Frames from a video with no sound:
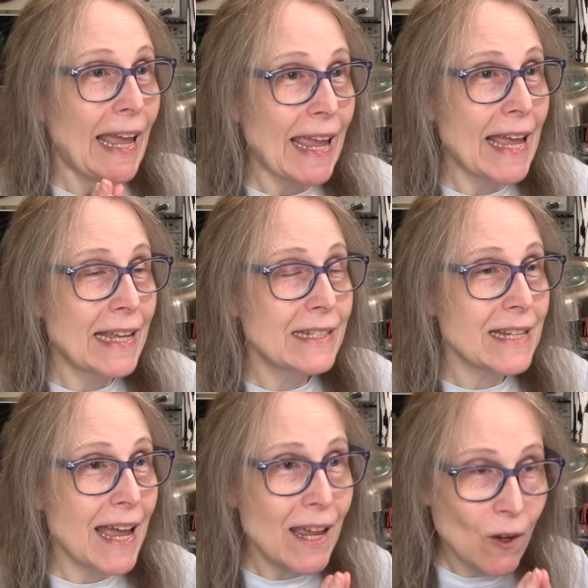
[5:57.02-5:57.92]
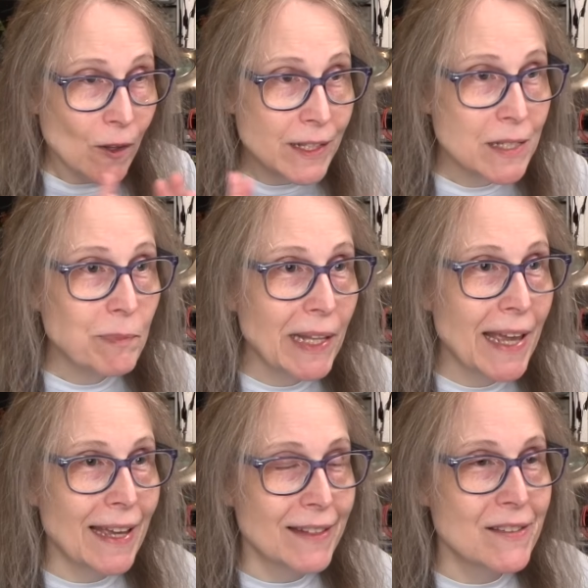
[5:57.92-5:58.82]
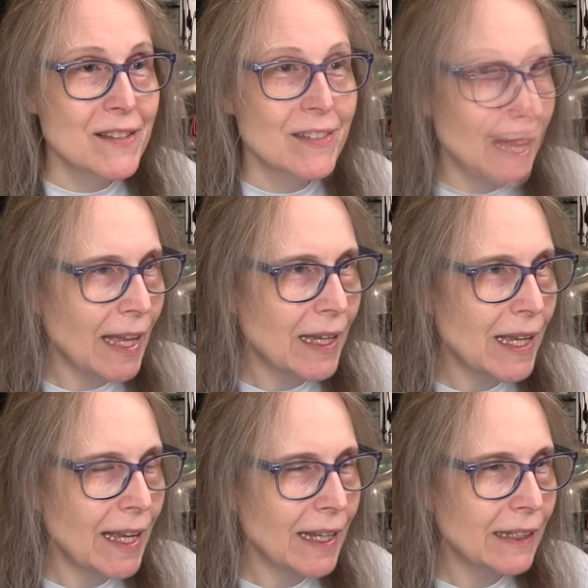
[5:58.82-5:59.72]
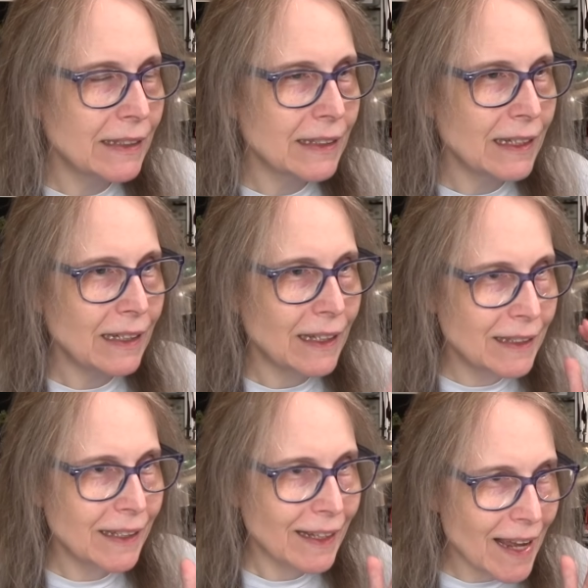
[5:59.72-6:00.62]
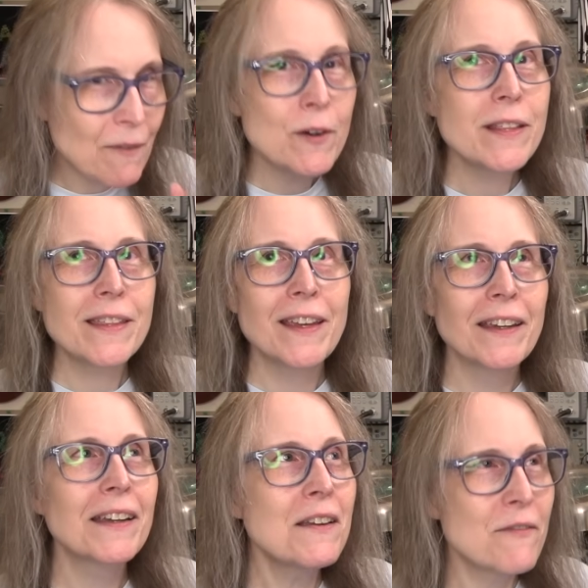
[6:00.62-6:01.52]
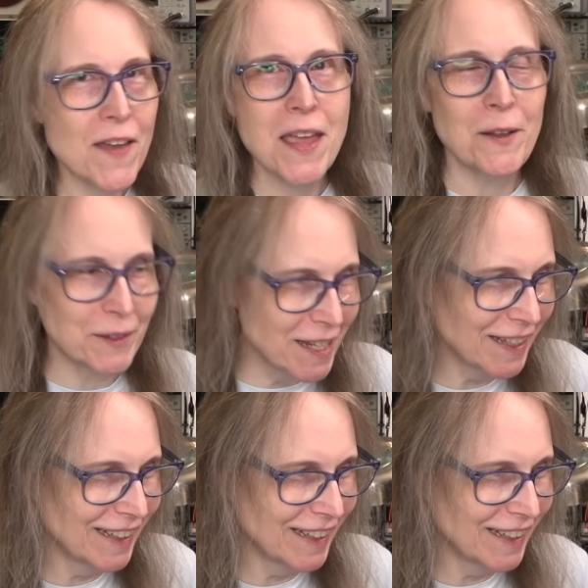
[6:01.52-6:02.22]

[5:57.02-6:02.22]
And I had all these plans, and it, like everything failed.